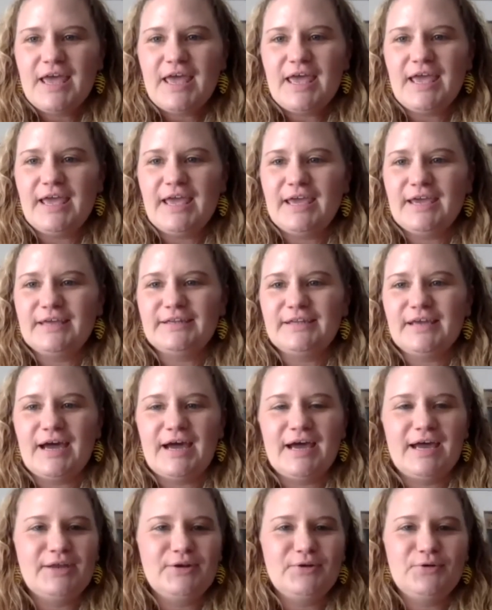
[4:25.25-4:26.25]
and
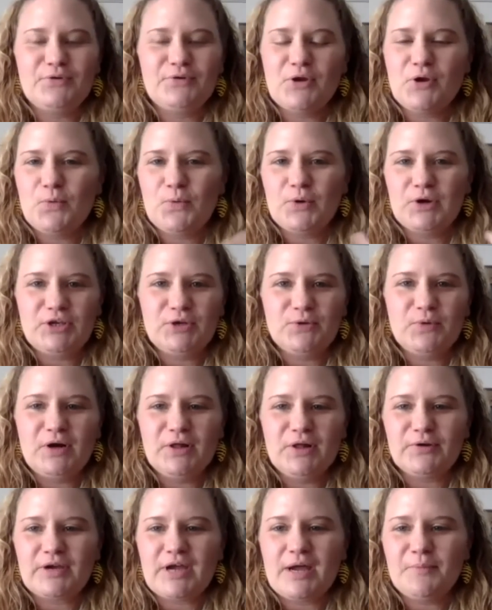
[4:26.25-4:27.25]
I don't know where you all
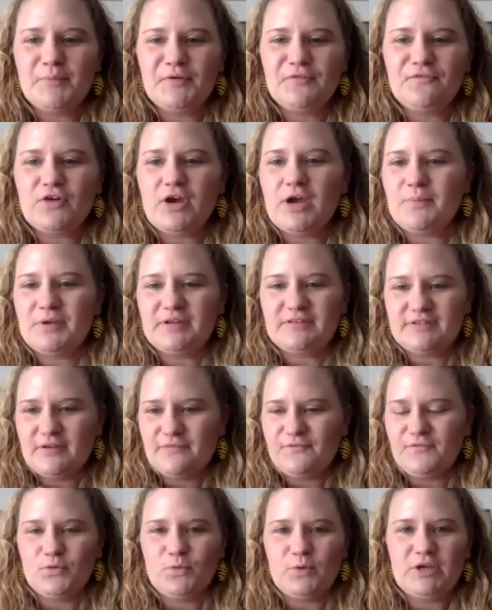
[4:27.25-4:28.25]
are coming from except
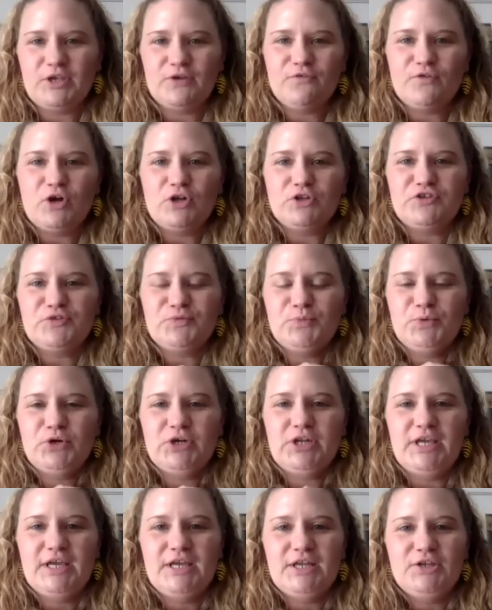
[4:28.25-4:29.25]
for what you've all just put
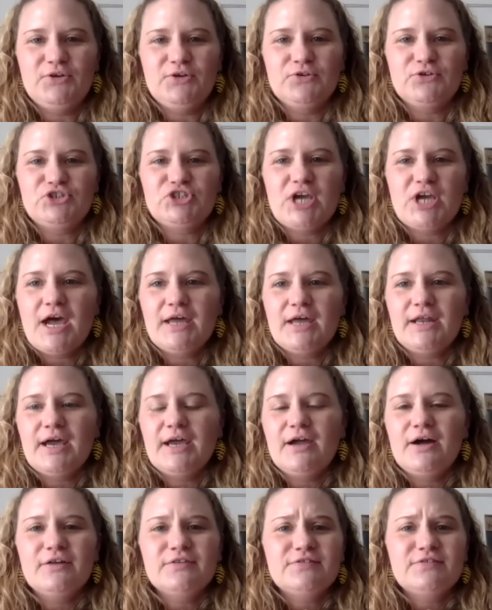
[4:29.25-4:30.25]
in your chat. I
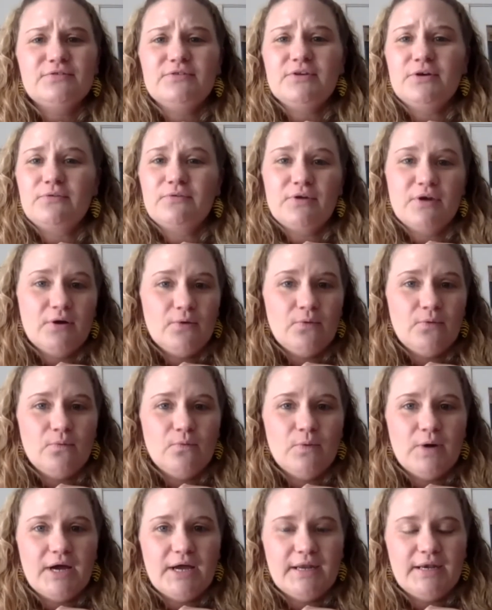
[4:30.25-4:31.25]
also don't know what